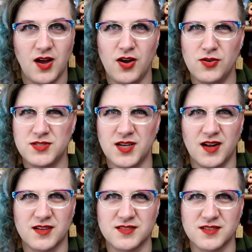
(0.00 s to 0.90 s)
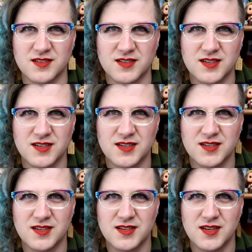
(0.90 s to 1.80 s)
Oh, Doctor.
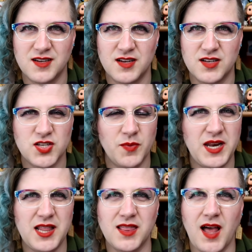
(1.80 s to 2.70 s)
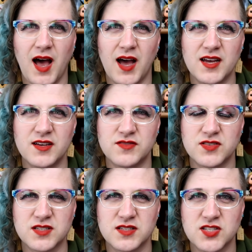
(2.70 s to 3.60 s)
So many lives.